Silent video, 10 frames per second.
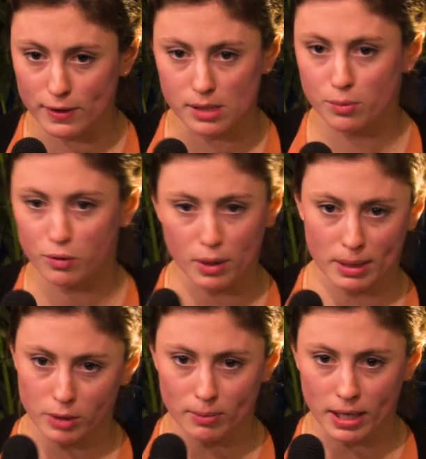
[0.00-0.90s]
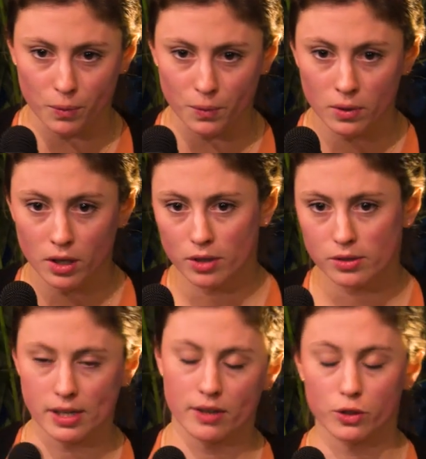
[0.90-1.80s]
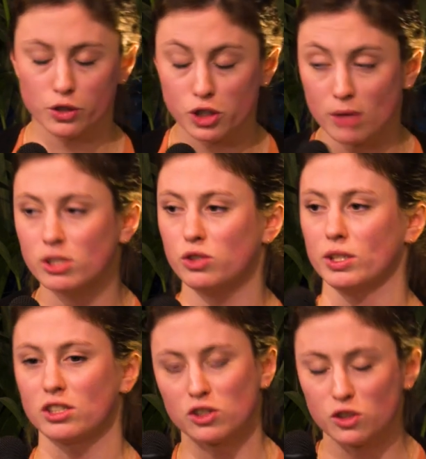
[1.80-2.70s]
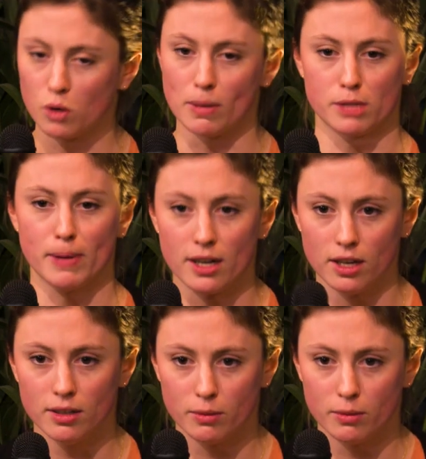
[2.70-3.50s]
for example, for Emmanuel Macron to say, oh, the Germans do it so much better.